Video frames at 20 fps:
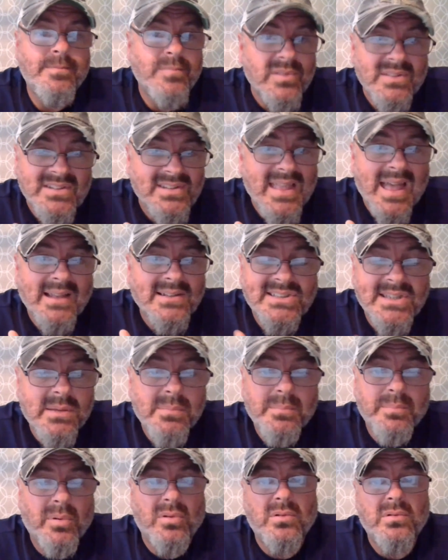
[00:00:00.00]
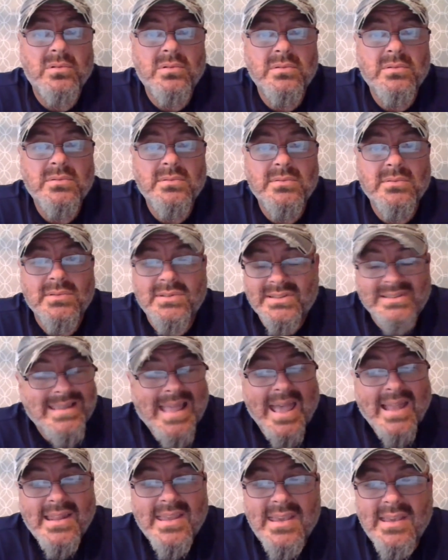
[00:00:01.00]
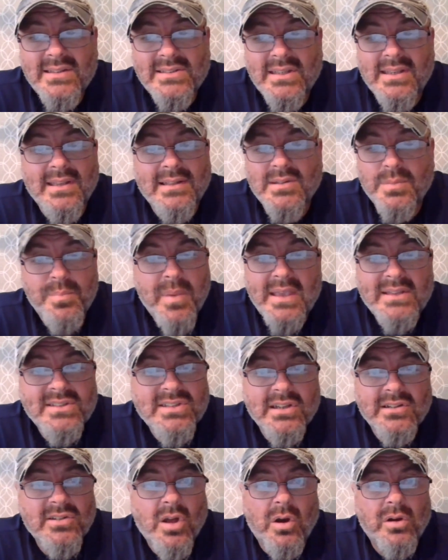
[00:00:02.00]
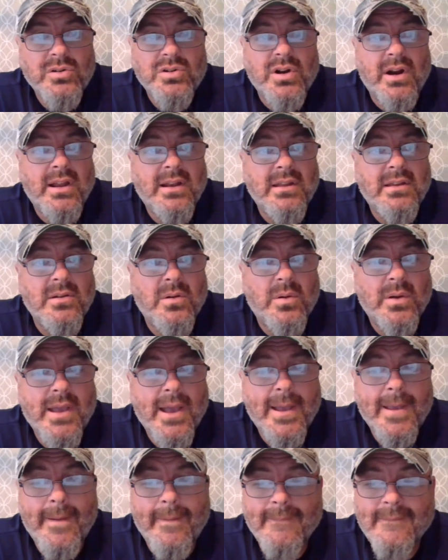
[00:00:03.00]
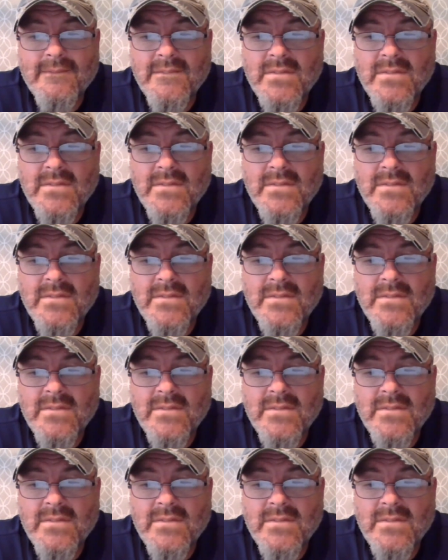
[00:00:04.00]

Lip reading: It's that simple. It's that easy. It's basic dog training, okay?